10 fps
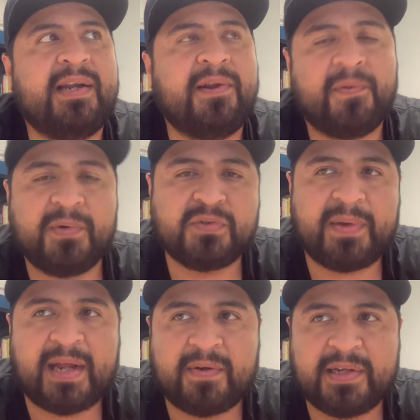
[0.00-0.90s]
In other words,
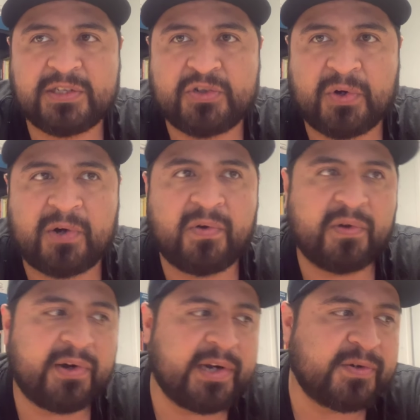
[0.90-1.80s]
without struggle
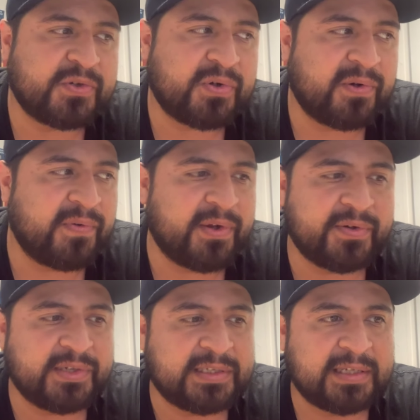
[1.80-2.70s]
or inner struggle,
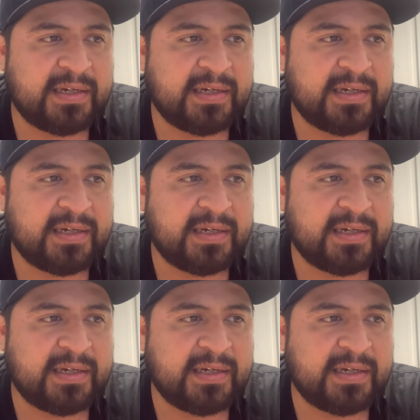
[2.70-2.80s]
there is,